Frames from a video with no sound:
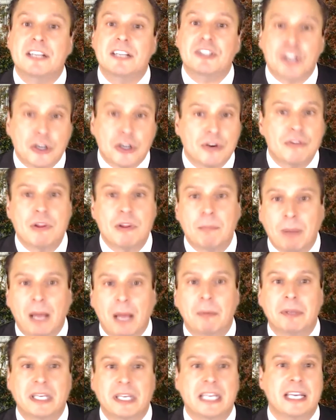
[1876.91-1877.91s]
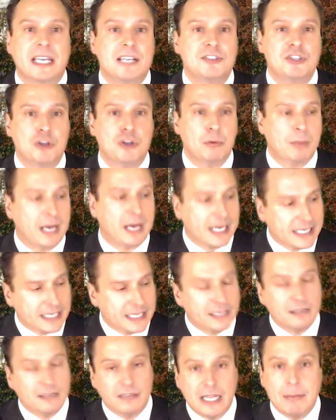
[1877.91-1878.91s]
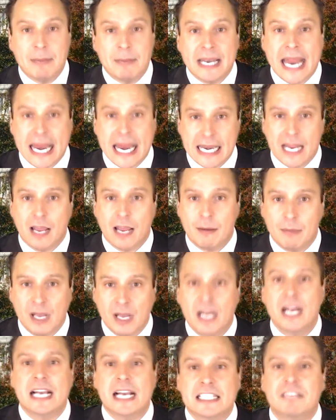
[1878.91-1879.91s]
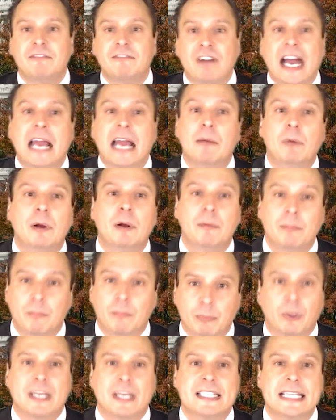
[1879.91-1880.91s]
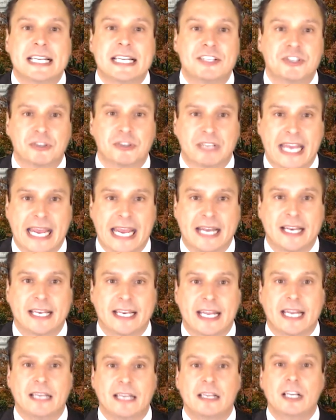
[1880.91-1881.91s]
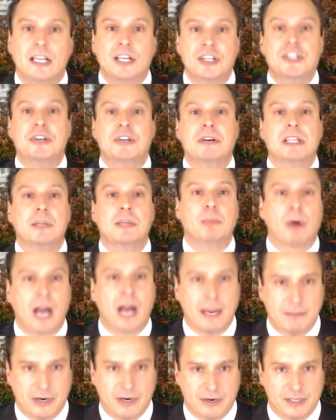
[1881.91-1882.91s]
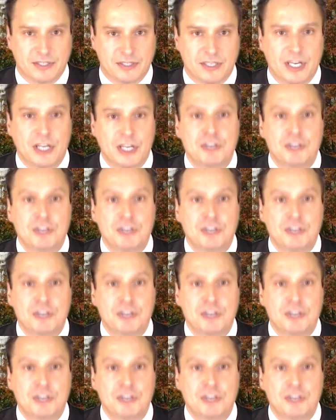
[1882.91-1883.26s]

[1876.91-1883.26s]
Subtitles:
turn the public against Joe Biden, and eliminate him as a viable presidential candidate during the primaries.